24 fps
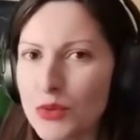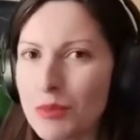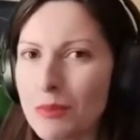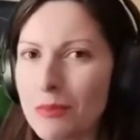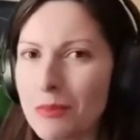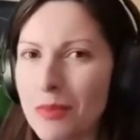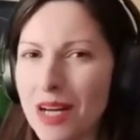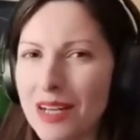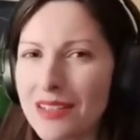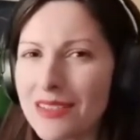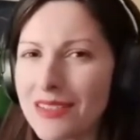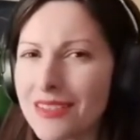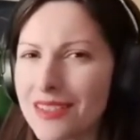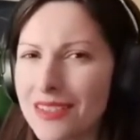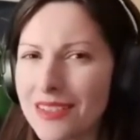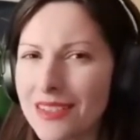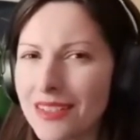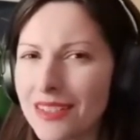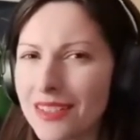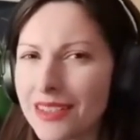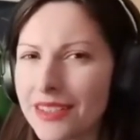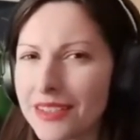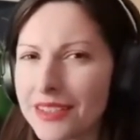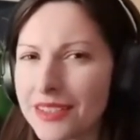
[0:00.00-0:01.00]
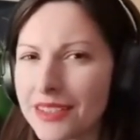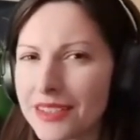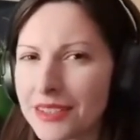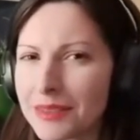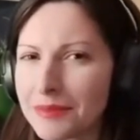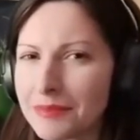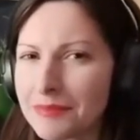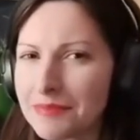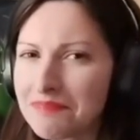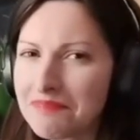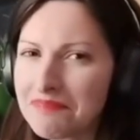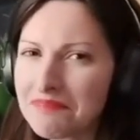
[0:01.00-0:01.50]
2 months a
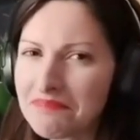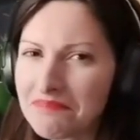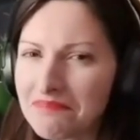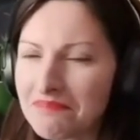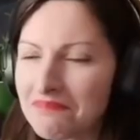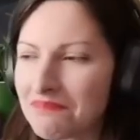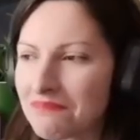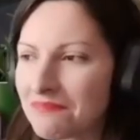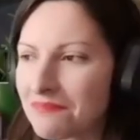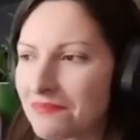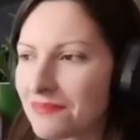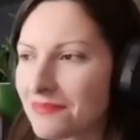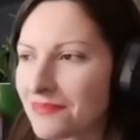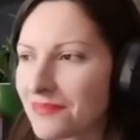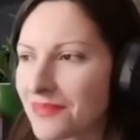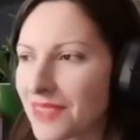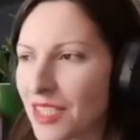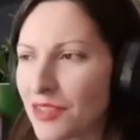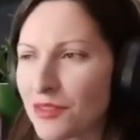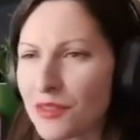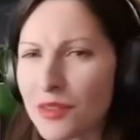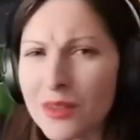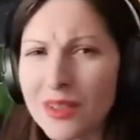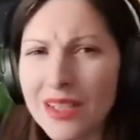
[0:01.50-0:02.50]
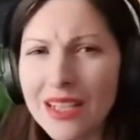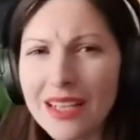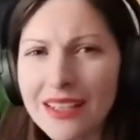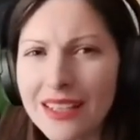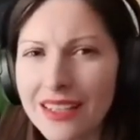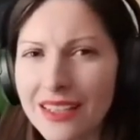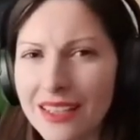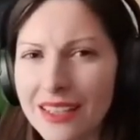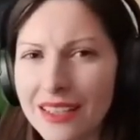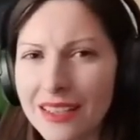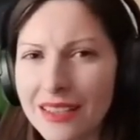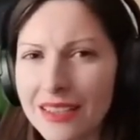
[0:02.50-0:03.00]
year, if you're
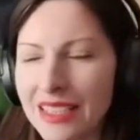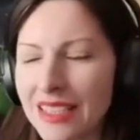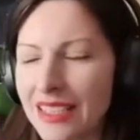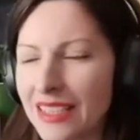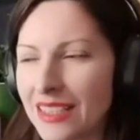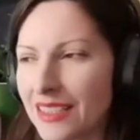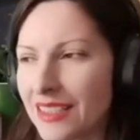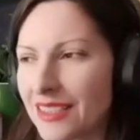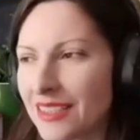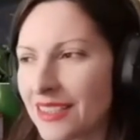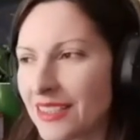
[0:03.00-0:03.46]
lucky,